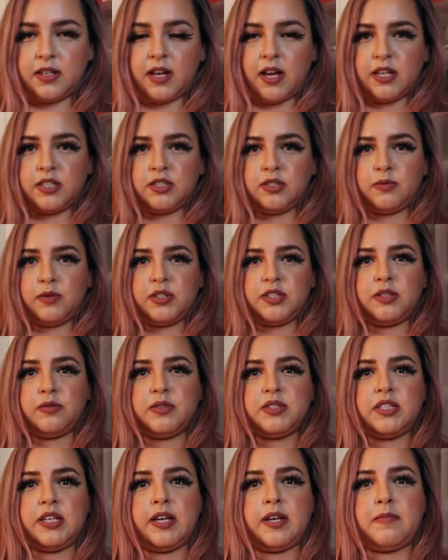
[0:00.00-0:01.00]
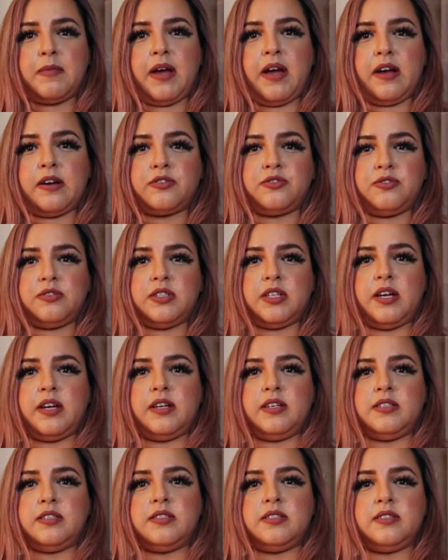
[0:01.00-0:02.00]
it was like my actual
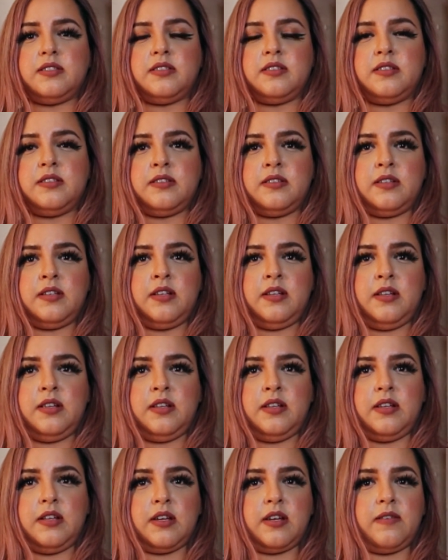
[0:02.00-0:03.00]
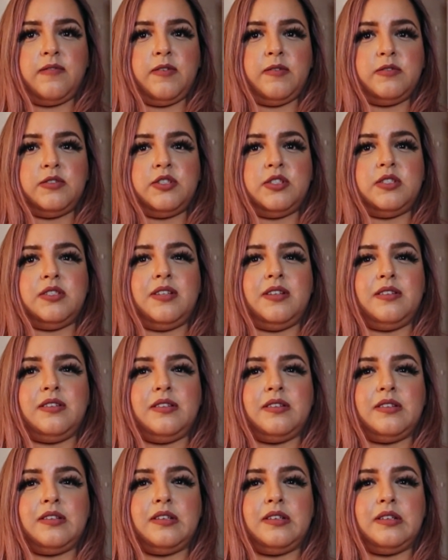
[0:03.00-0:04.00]
size. Like, if it was just a
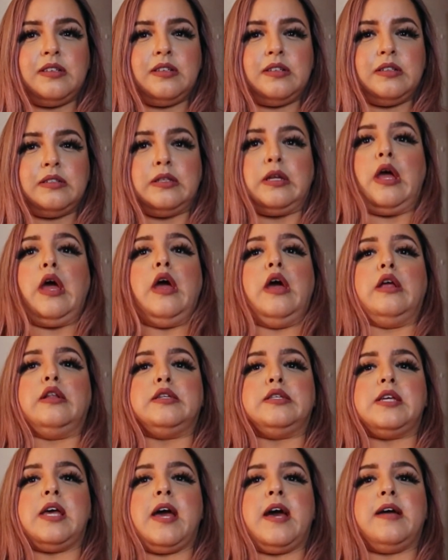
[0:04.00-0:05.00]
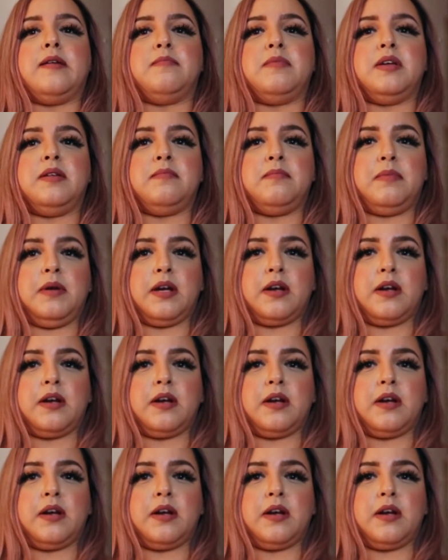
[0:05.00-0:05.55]
little tad bit